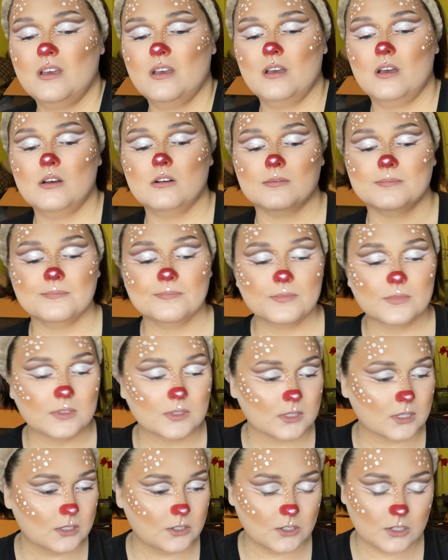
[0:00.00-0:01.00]
Oh,
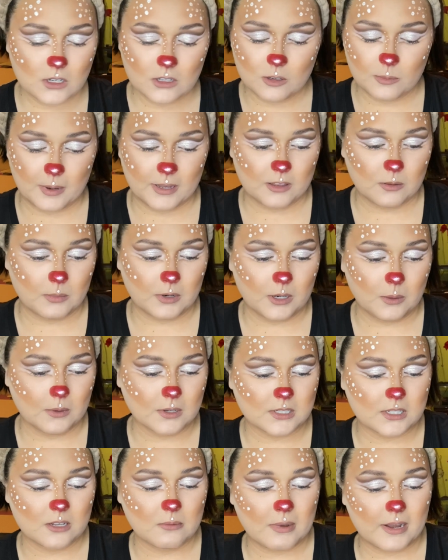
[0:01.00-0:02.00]
there's another Bath & Body Works
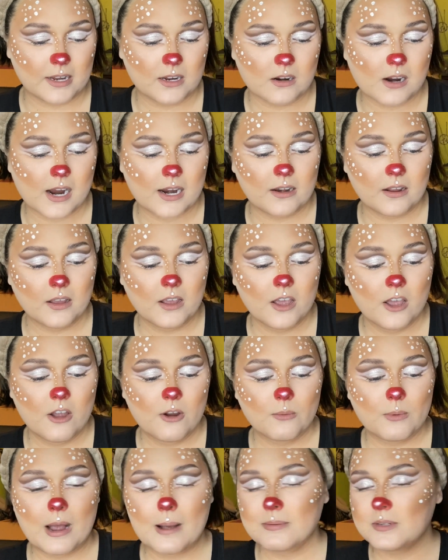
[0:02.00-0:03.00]
thing back here hiding.
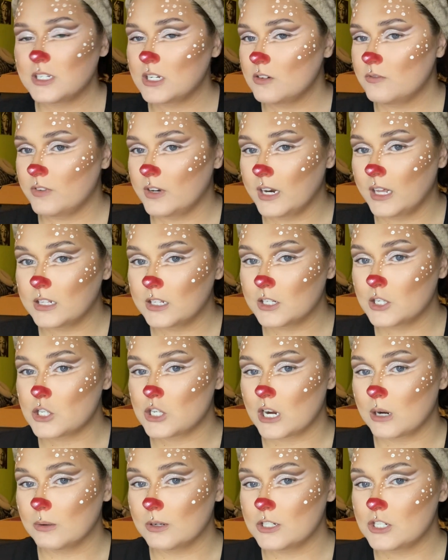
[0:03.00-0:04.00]
Wrapped in Vanilla
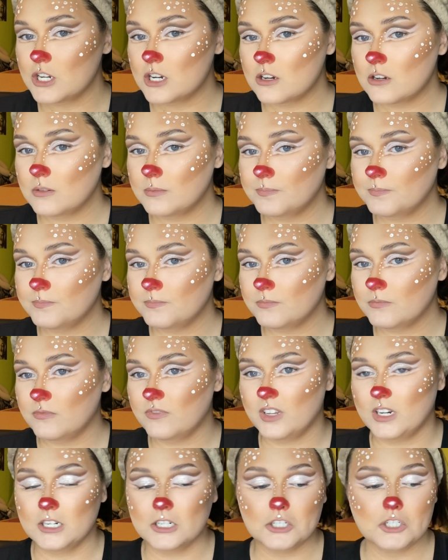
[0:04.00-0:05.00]
Shower Gel.
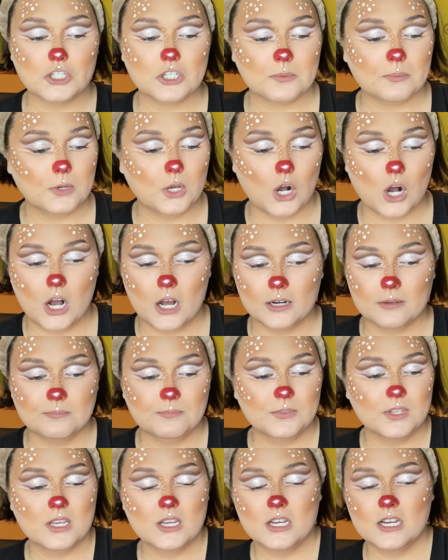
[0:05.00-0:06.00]
Finished. Gone.
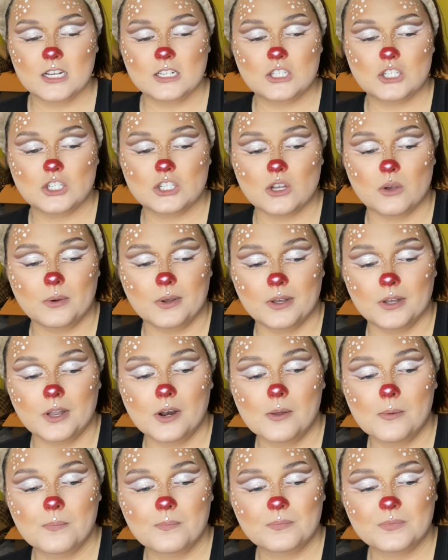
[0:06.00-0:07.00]
It's so
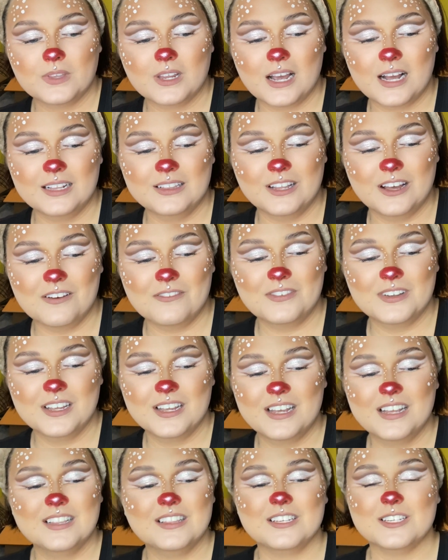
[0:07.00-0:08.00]
good. I love
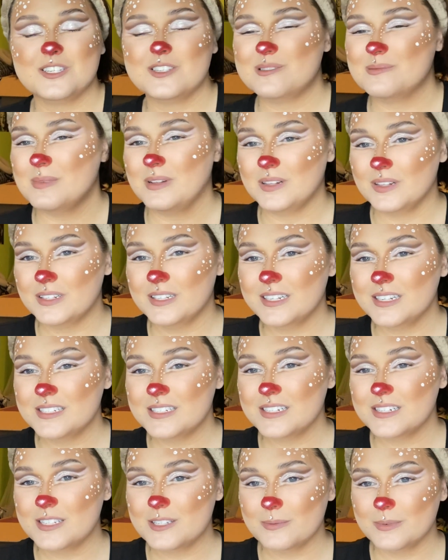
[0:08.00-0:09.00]
the smell of this.
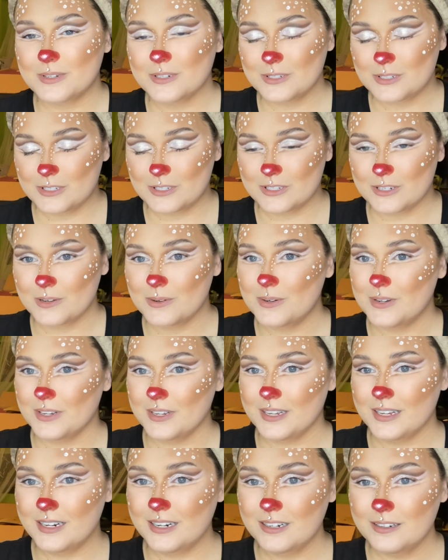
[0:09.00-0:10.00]
It smells so
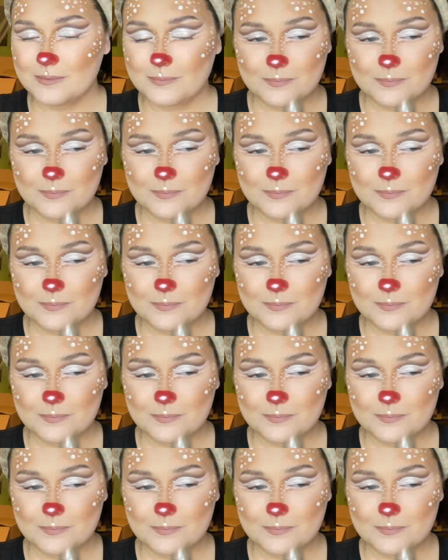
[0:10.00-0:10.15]
good.